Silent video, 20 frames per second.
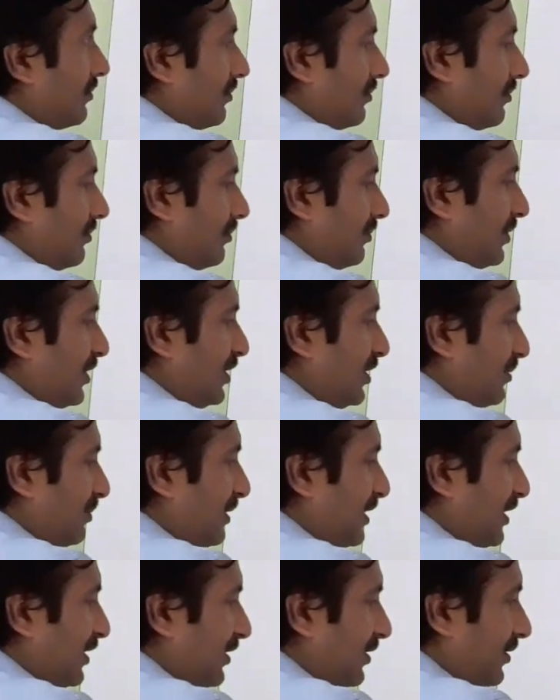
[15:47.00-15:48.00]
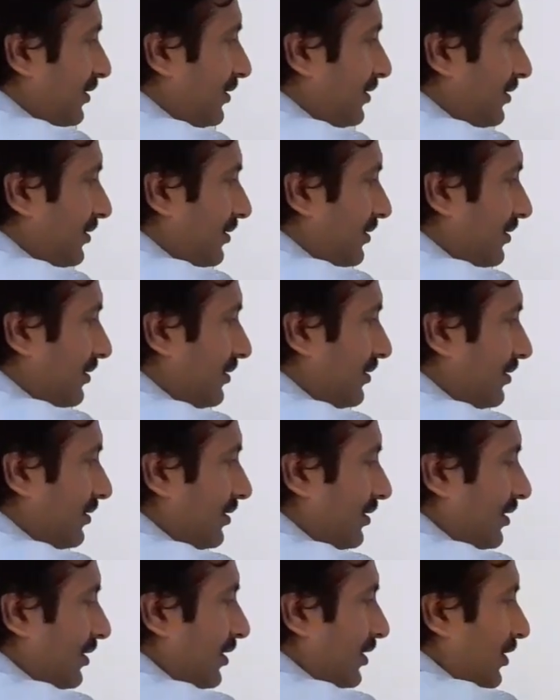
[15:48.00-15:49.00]
between
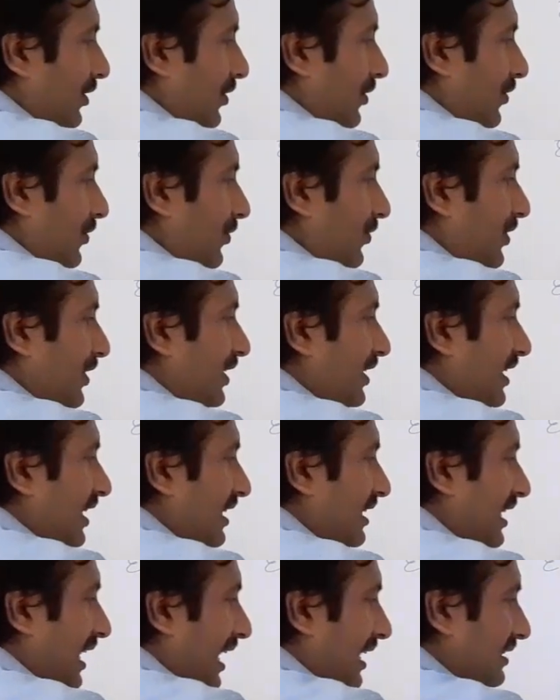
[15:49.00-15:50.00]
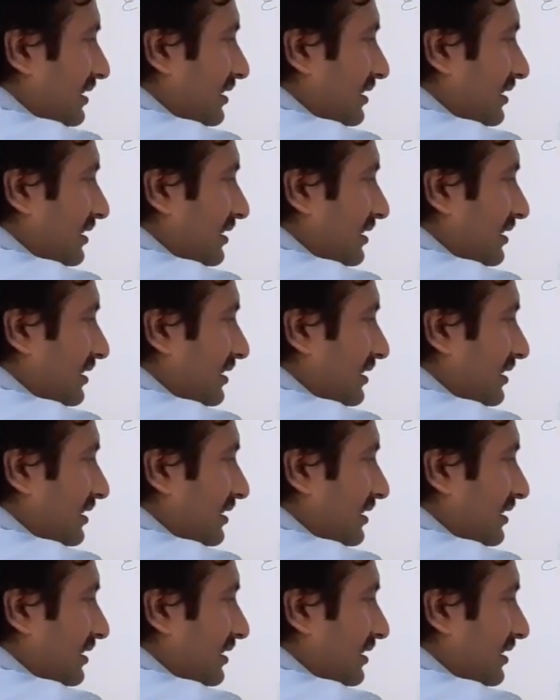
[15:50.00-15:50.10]
V and I.